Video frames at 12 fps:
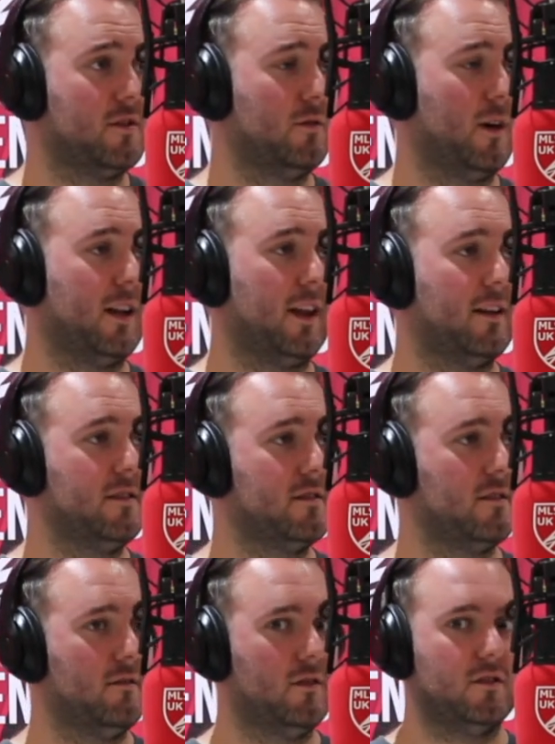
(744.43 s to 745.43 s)
to
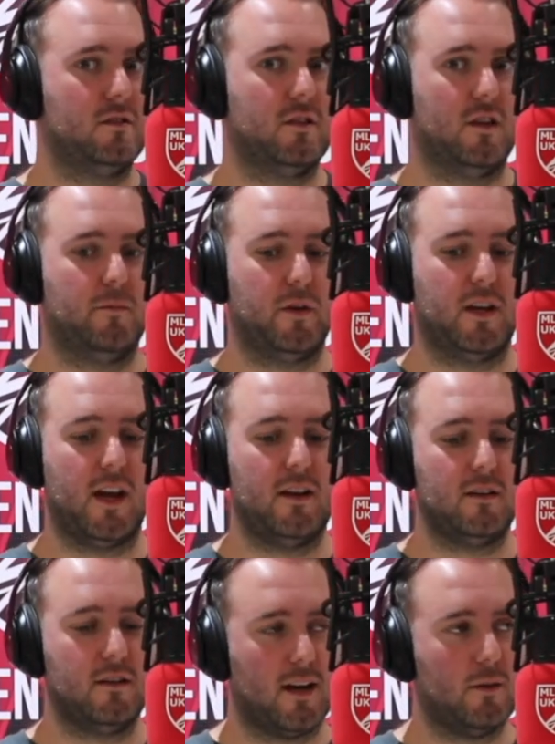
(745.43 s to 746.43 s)
Atlanta and
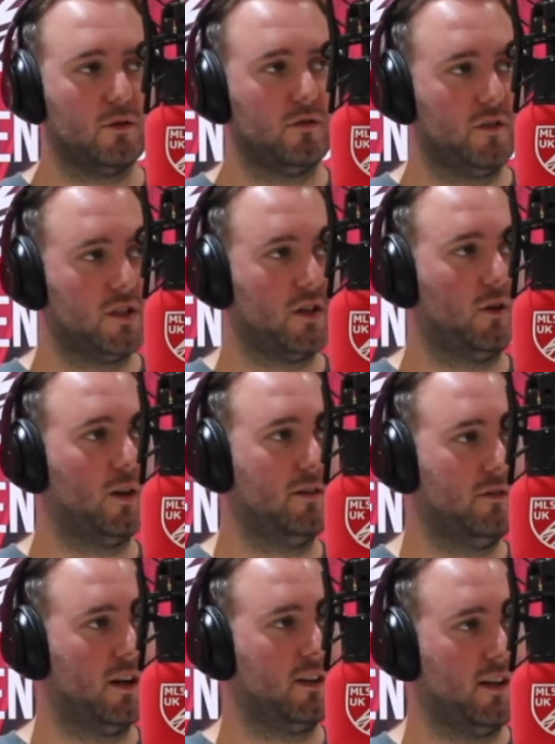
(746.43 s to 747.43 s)
Pineda. That was a result he
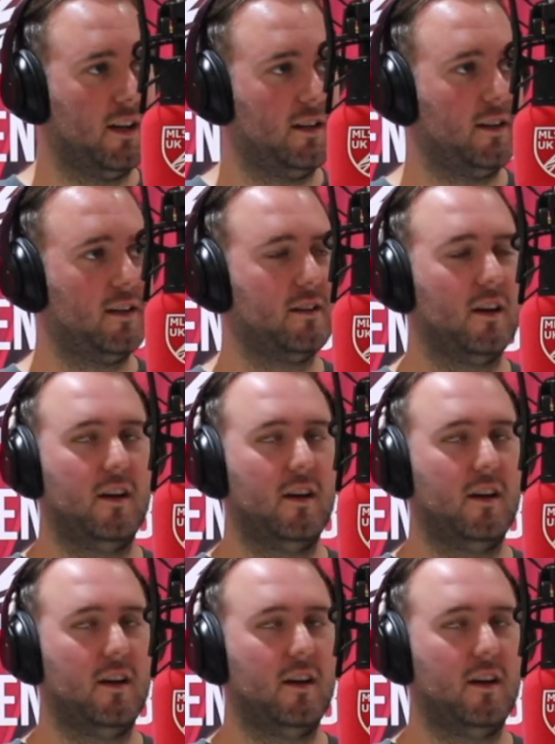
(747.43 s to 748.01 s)
really needed.